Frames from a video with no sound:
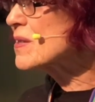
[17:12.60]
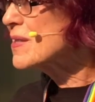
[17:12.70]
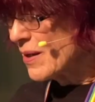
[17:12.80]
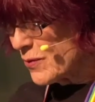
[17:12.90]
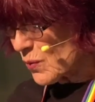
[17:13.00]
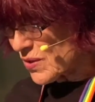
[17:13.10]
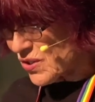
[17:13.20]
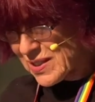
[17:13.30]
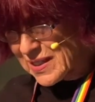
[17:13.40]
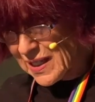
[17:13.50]
Samuel was
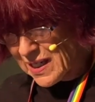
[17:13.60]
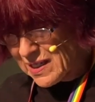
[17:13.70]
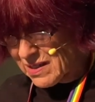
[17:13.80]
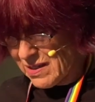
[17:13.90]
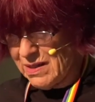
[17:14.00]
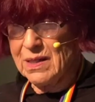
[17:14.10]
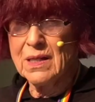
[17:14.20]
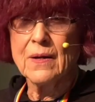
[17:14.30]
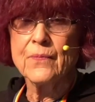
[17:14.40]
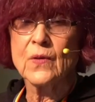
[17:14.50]
just a kid,
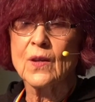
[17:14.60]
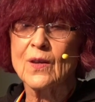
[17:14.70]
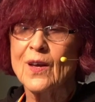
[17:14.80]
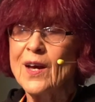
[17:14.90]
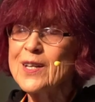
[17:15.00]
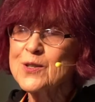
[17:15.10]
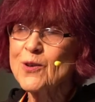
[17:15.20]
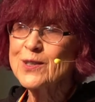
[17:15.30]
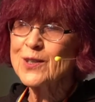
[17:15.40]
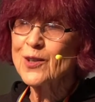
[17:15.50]
and he
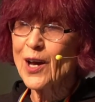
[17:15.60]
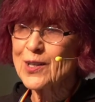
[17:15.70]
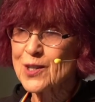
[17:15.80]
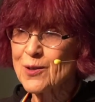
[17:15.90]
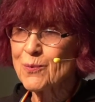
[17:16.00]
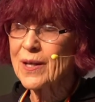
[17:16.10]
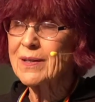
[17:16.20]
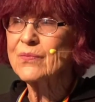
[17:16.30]
tried to dodge it, but